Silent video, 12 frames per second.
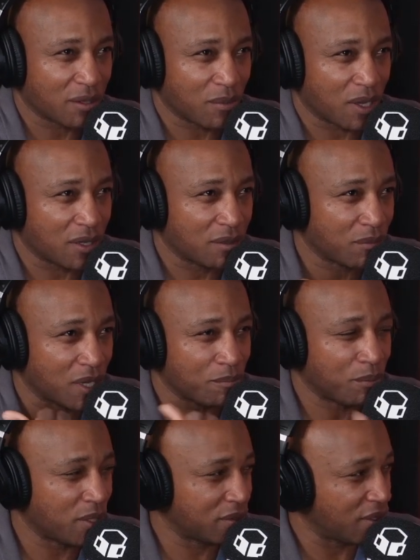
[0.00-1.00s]
my
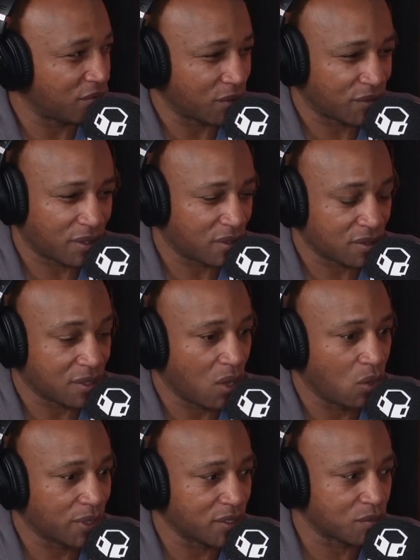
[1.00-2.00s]
butt, everything. No,
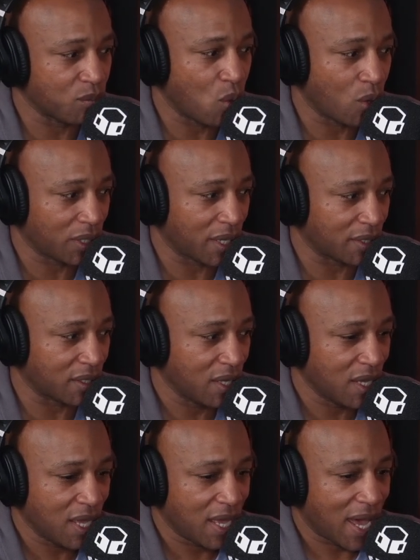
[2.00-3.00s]
it's more like
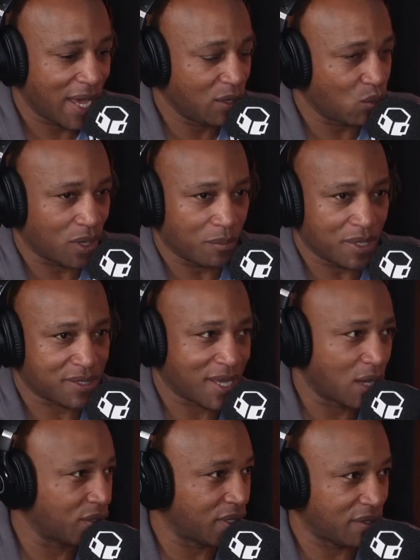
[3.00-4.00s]
I didn't want to miss out
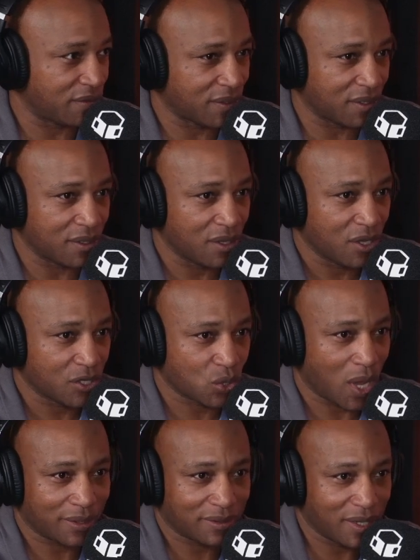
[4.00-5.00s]
on anything. So
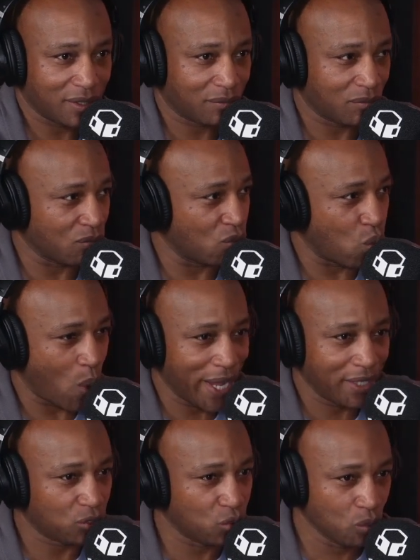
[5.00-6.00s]
I'd take way
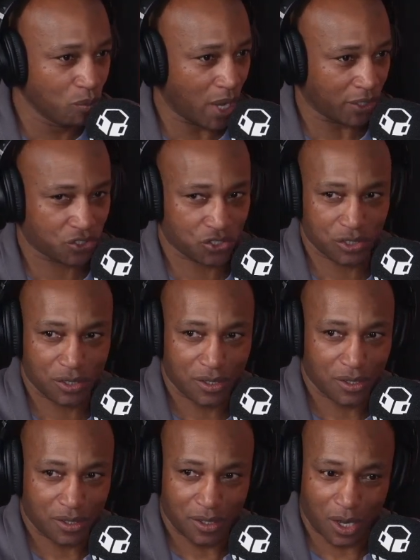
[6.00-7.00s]
too much.
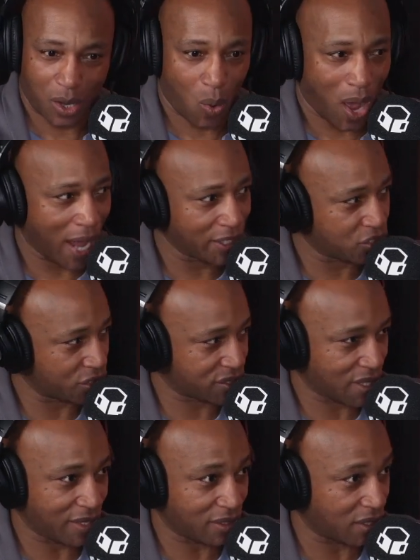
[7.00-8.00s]
I'd just
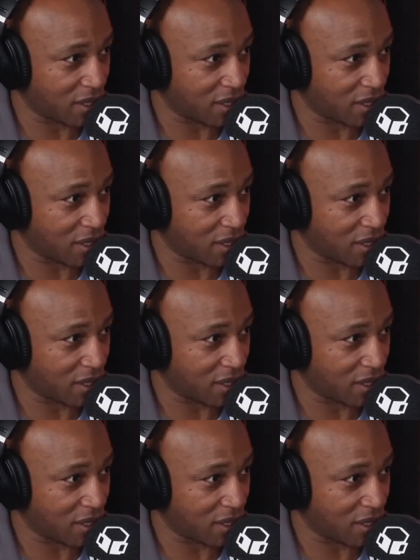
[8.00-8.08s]
like,